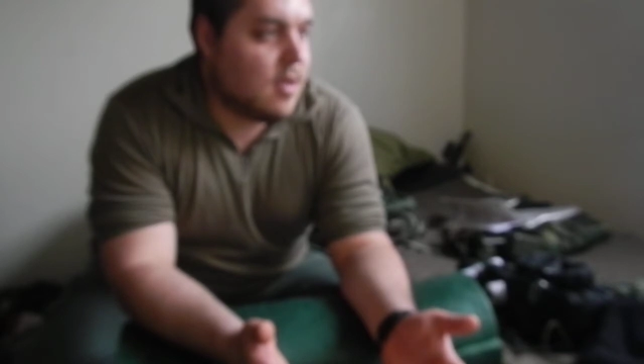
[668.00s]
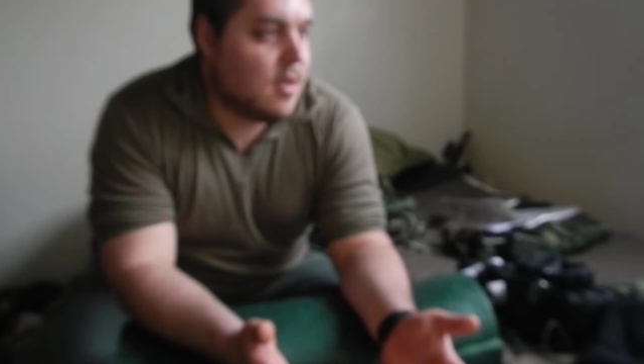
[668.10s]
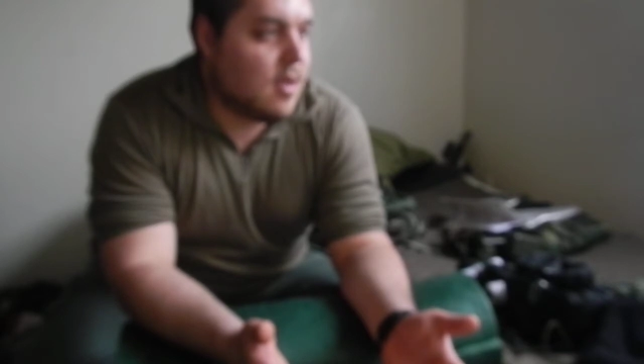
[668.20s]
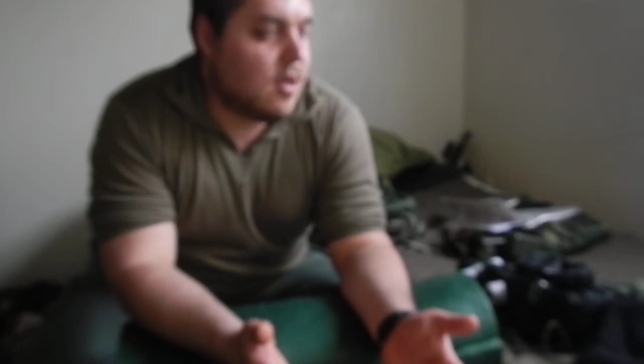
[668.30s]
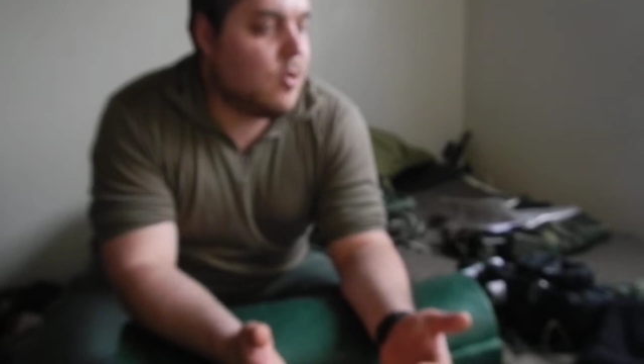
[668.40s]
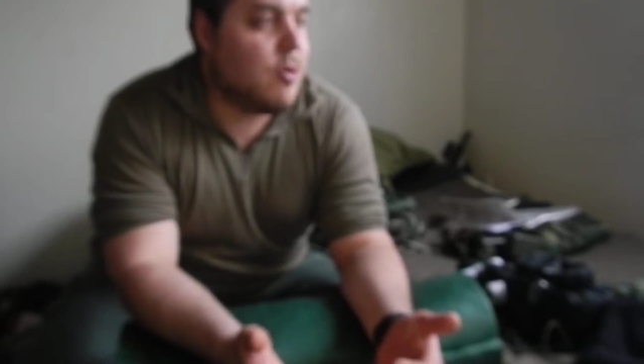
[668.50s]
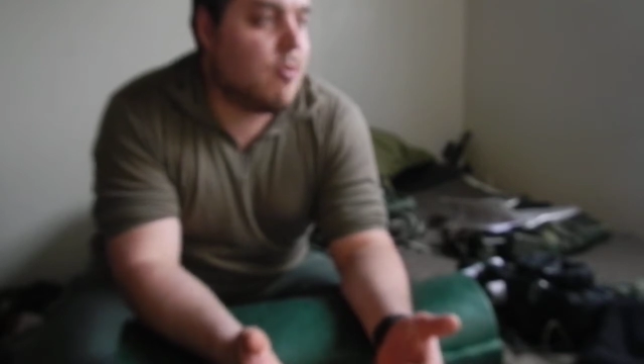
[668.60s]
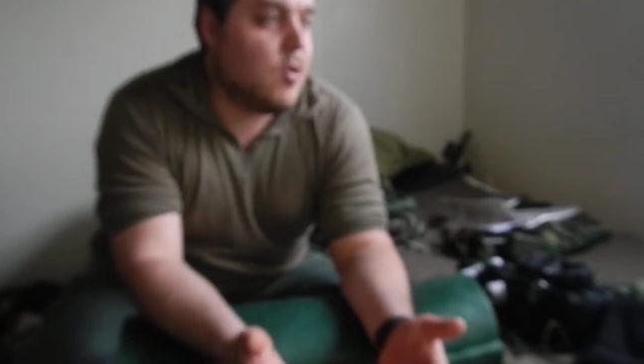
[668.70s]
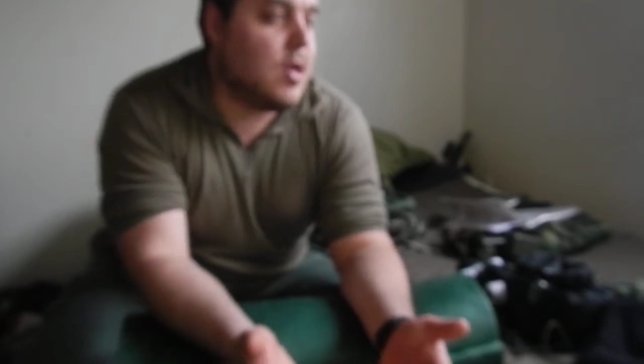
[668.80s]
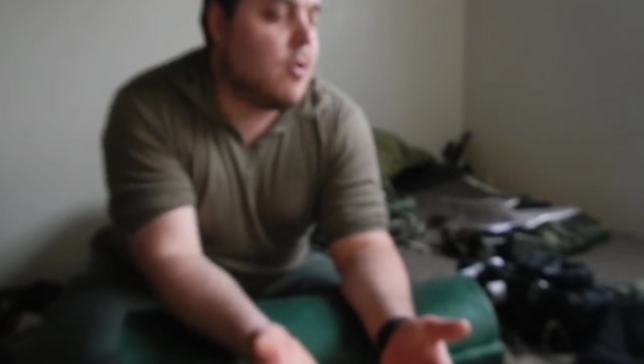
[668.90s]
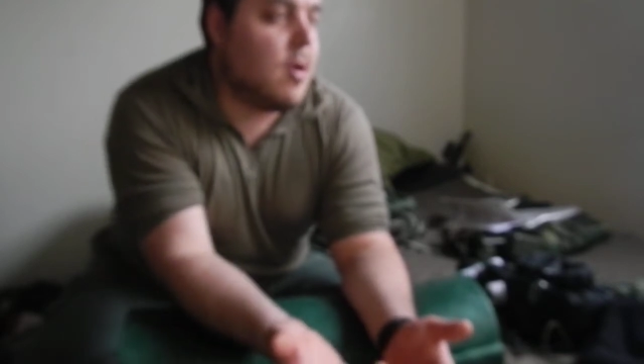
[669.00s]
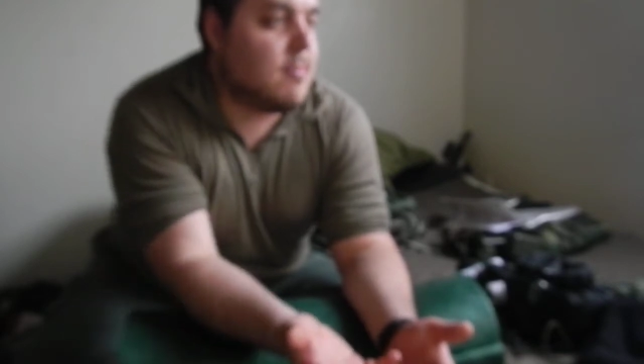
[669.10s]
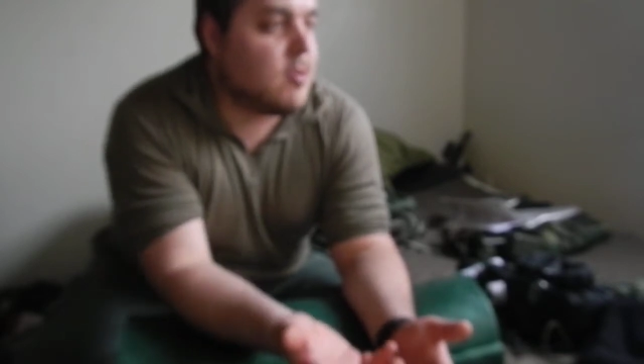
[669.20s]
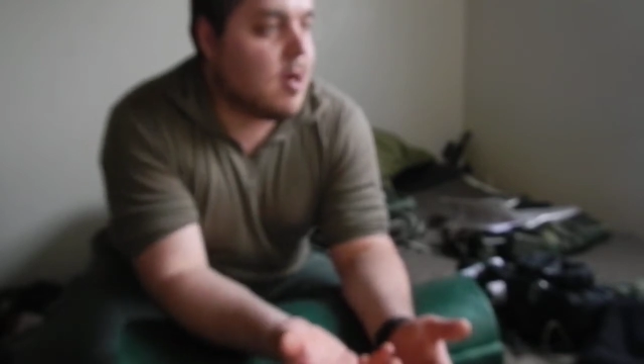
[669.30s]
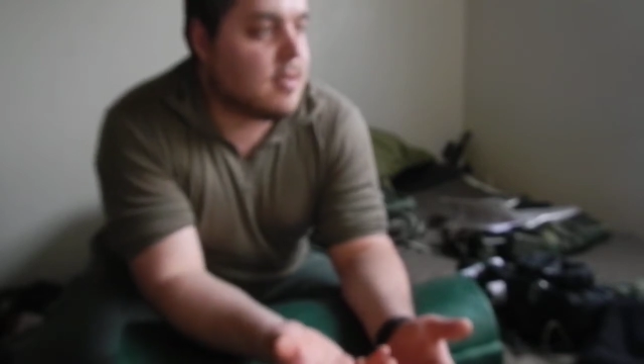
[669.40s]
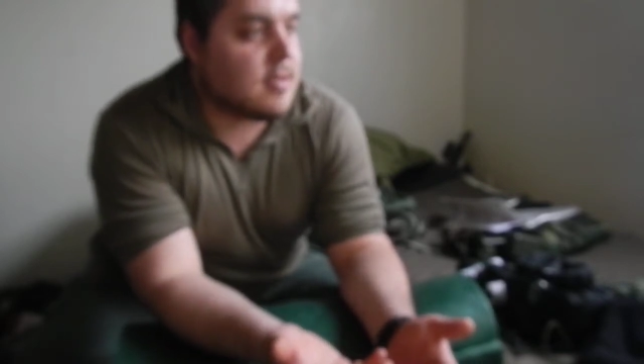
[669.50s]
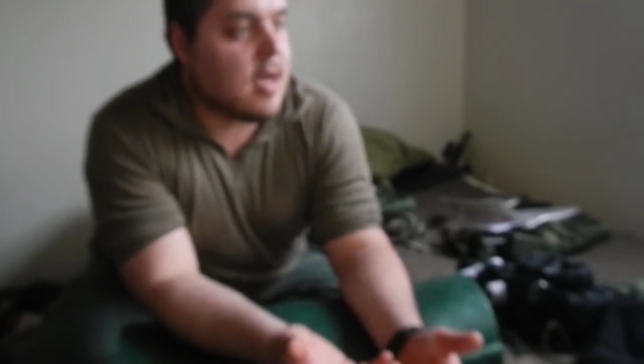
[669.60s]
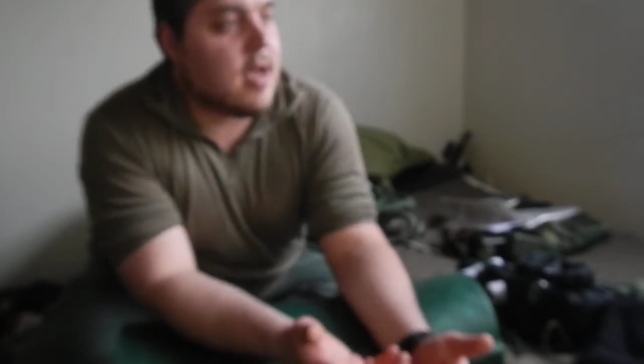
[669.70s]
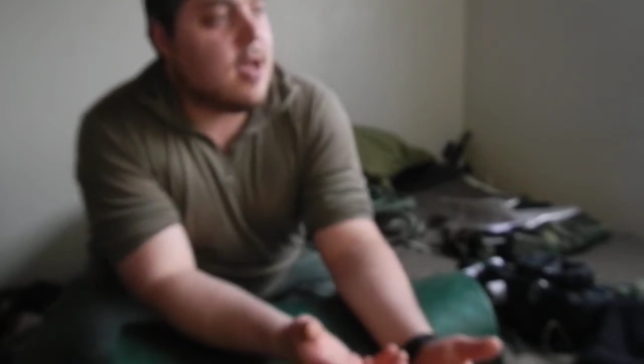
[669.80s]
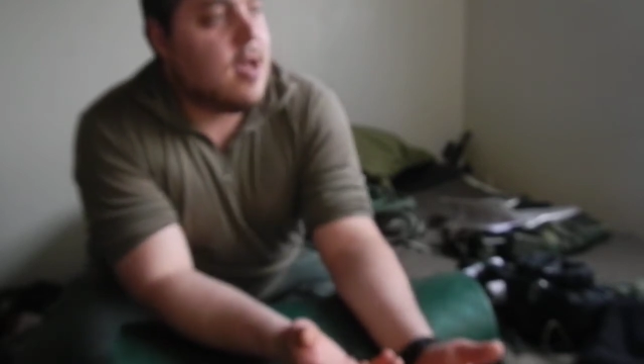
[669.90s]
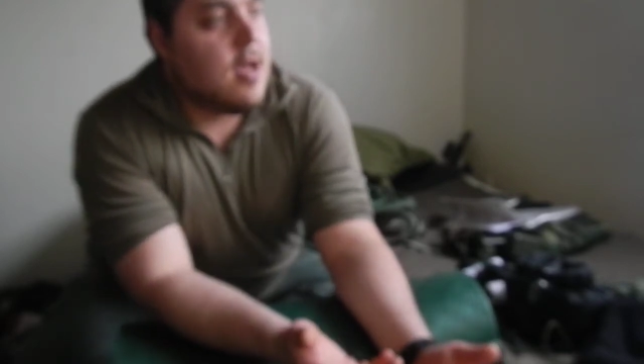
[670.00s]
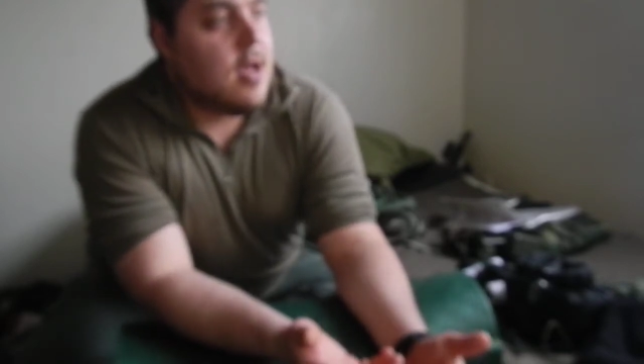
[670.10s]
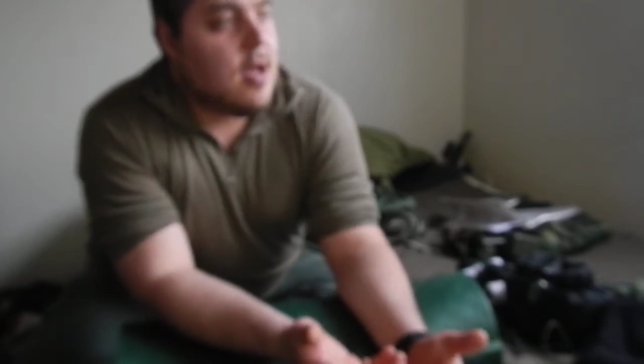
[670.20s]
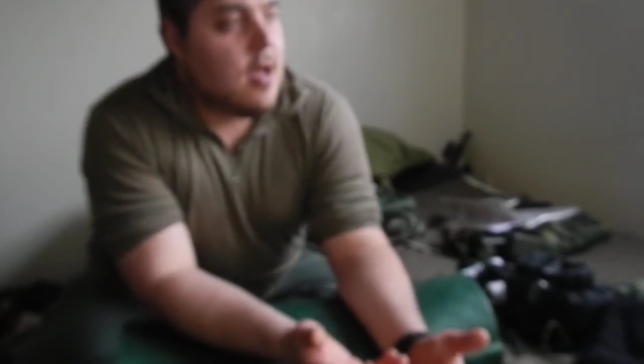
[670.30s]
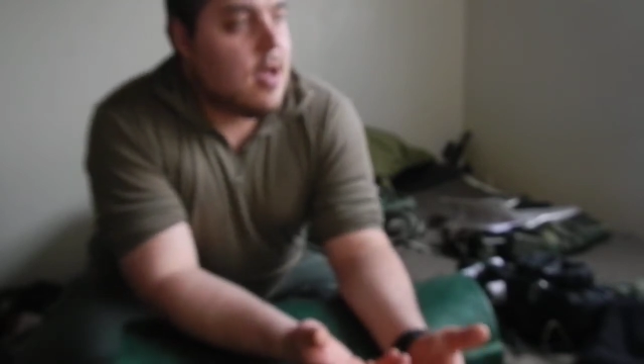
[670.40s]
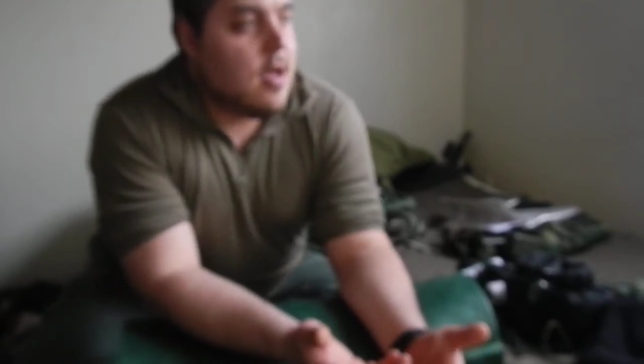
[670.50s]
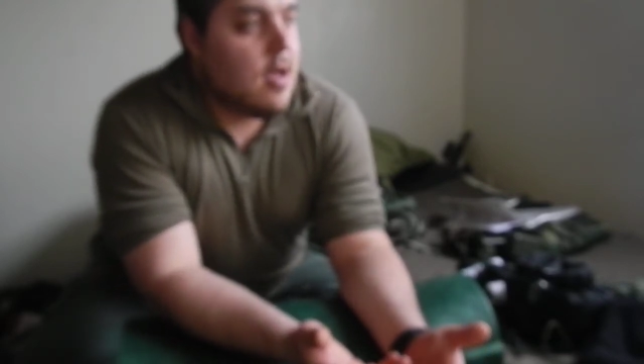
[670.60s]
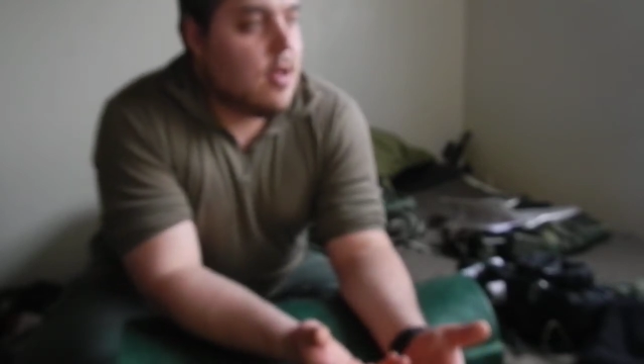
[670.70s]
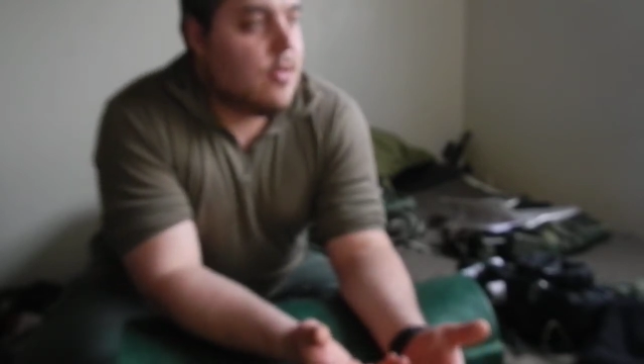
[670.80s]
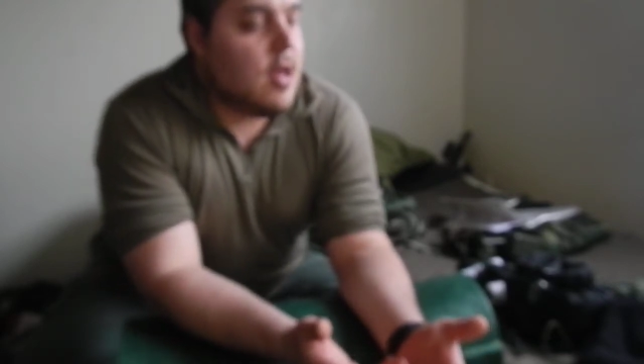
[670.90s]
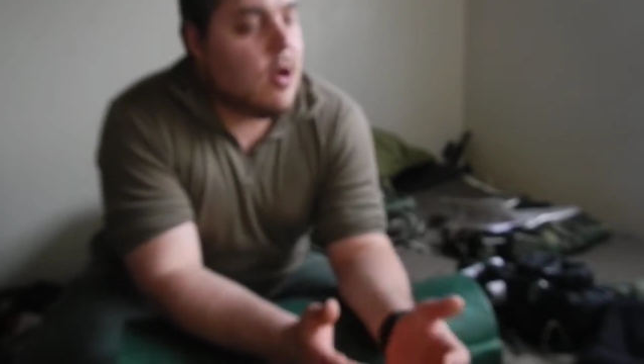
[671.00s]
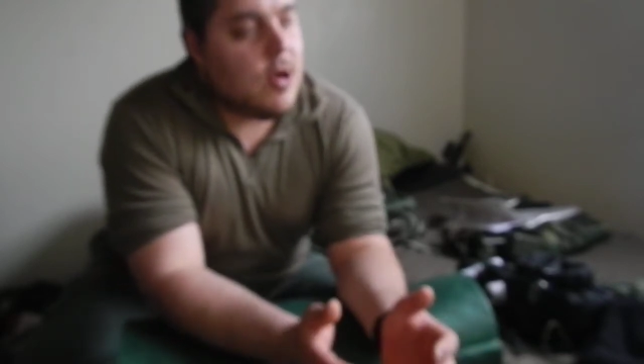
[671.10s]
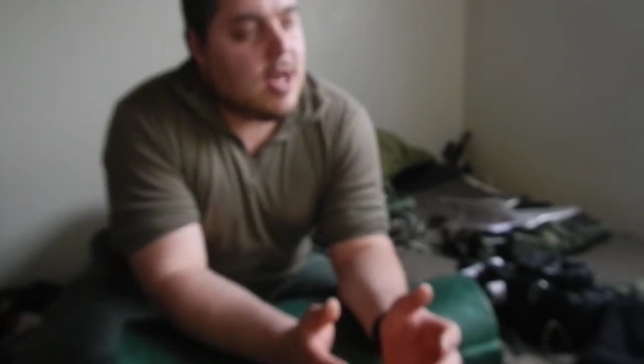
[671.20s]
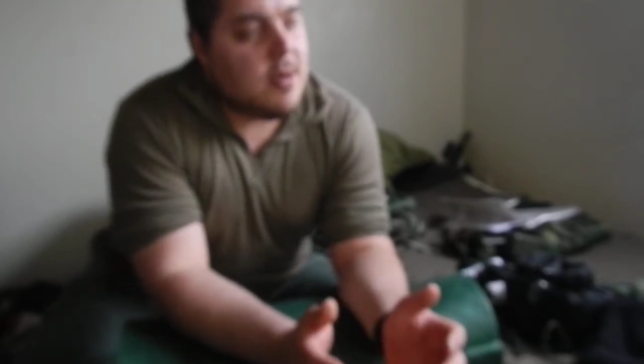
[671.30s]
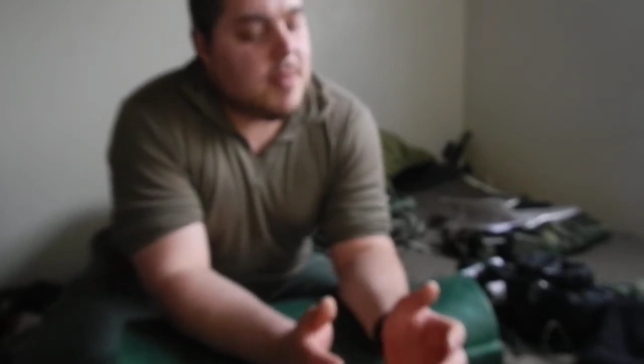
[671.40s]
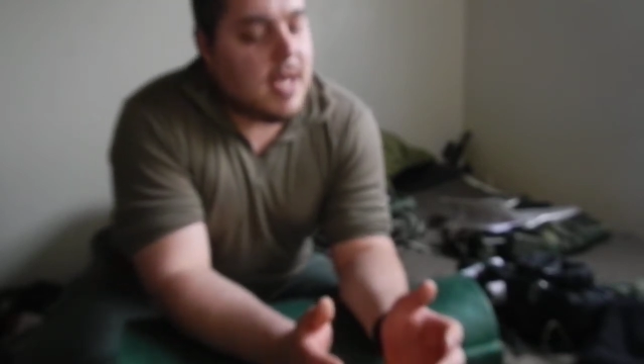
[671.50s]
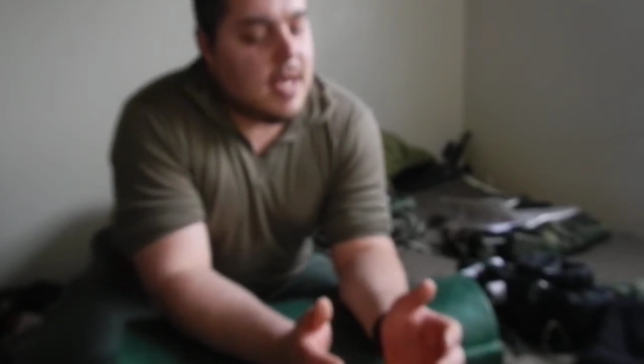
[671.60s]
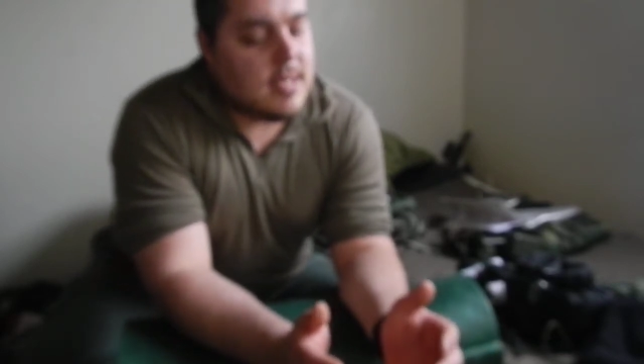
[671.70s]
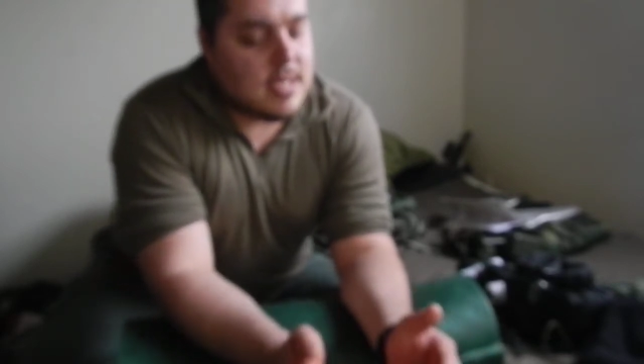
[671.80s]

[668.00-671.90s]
I don't even really know what I'm trying to say. They don't need to be